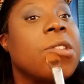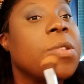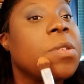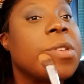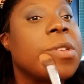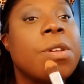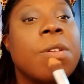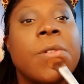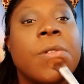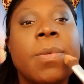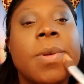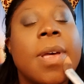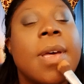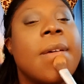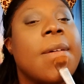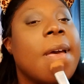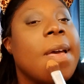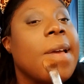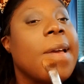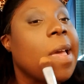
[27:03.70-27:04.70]
YouTube.
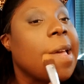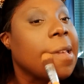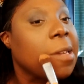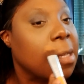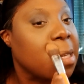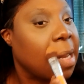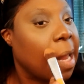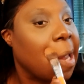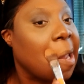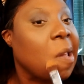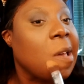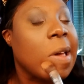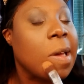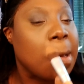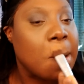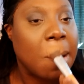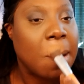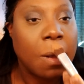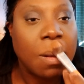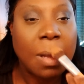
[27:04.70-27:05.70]
It's like,
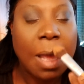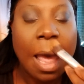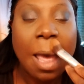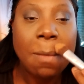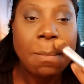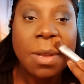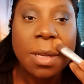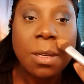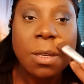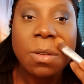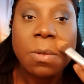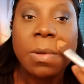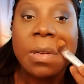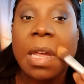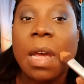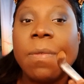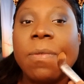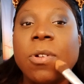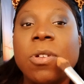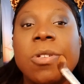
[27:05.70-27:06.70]
I've been doing
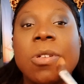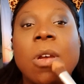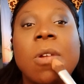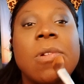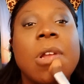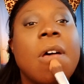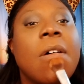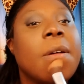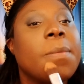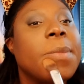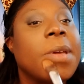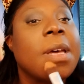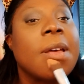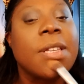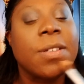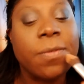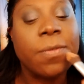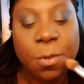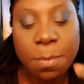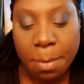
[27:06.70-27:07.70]
that for so long, because
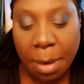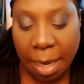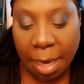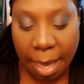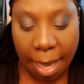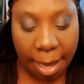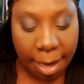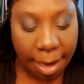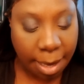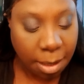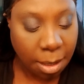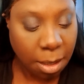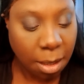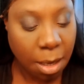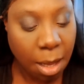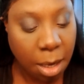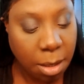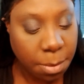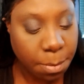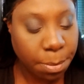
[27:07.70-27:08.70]
for me, I had a
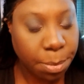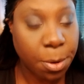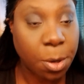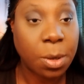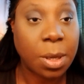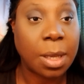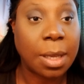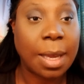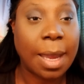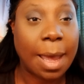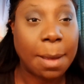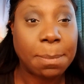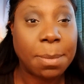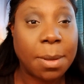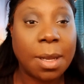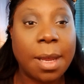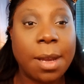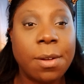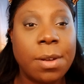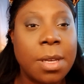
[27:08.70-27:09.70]
lot of broken
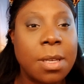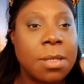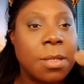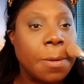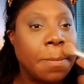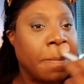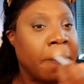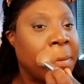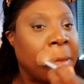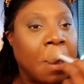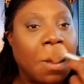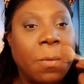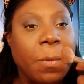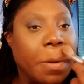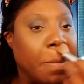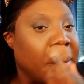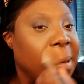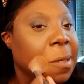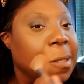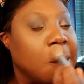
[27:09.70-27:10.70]
capillaries with
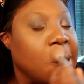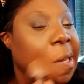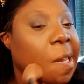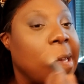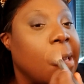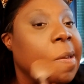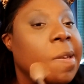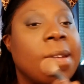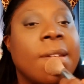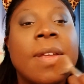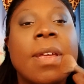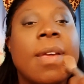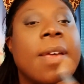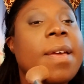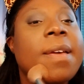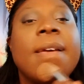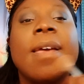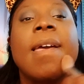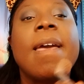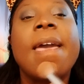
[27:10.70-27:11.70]
my skin,
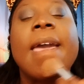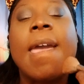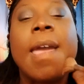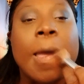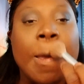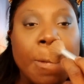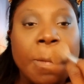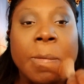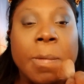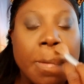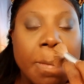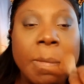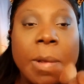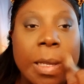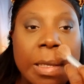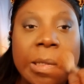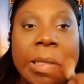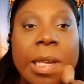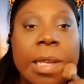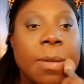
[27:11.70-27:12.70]
and my
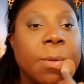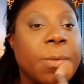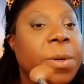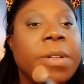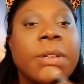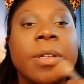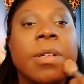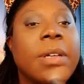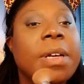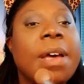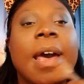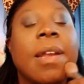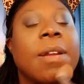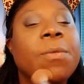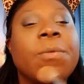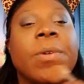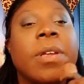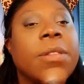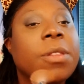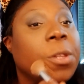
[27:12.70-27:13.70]
skin kind of
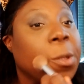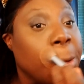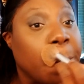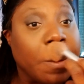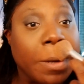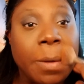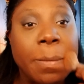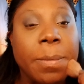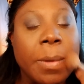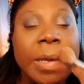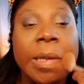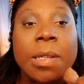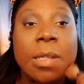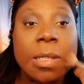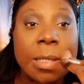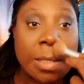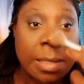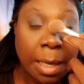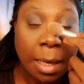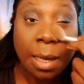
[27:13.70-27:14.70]
went through it, being
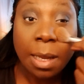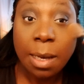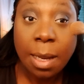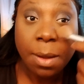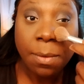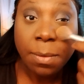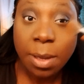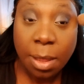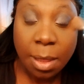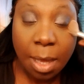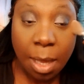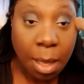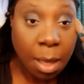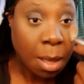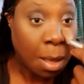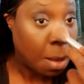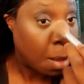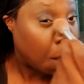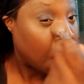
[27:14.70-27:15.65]
sick and everything.